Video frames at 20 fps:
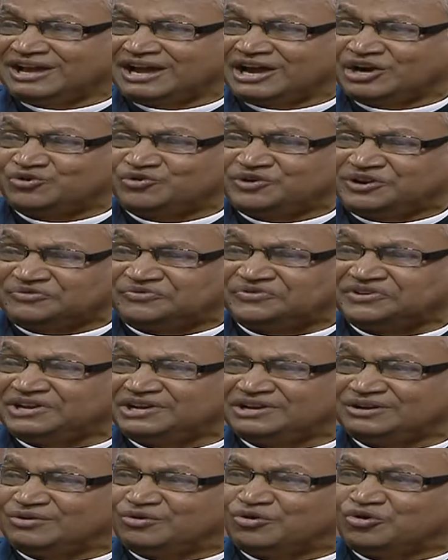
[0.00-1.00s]
he had to
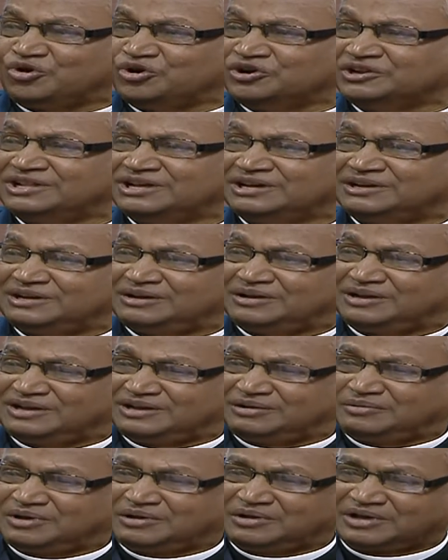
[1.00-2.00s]
defeat all the
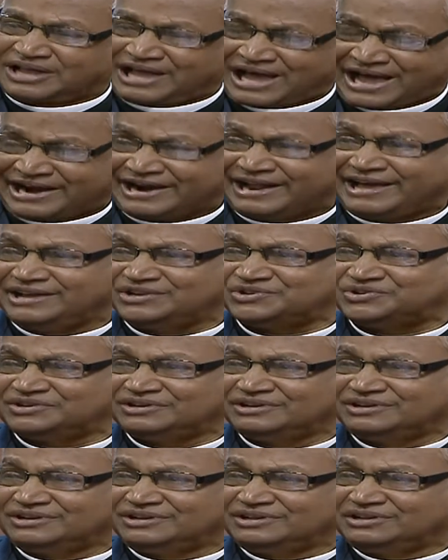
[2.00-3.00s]

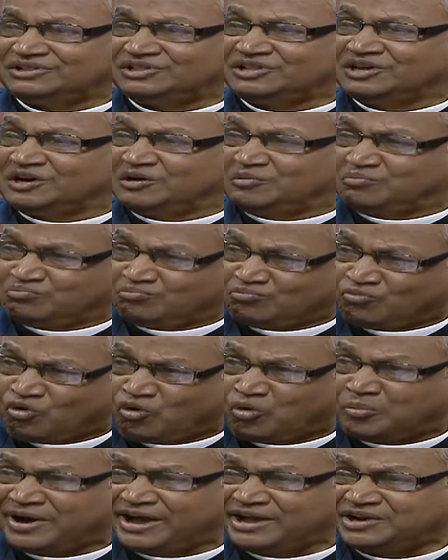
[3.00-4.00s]
Canaanites, the
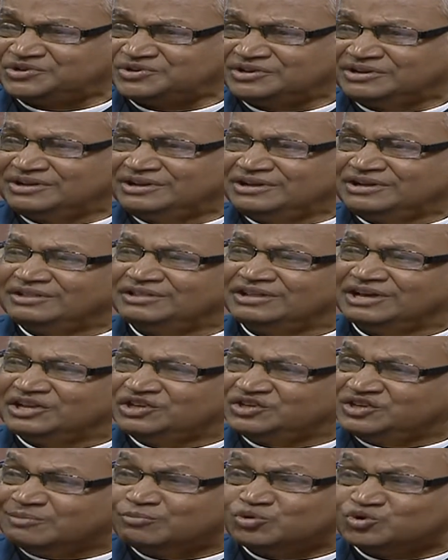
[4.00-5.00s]
Moabites,
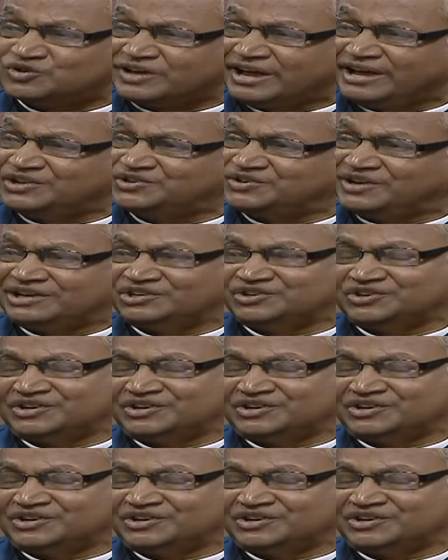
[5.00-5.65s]
the Jebusites,